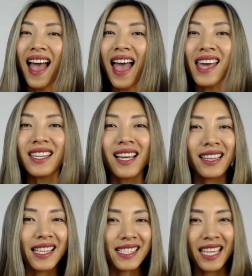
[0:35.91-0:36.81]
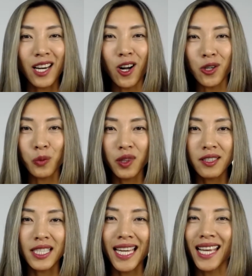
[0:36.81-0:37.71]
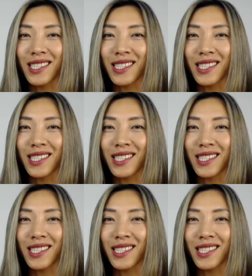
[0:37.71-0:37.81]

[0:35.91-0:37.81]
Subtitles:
and let's get on with today's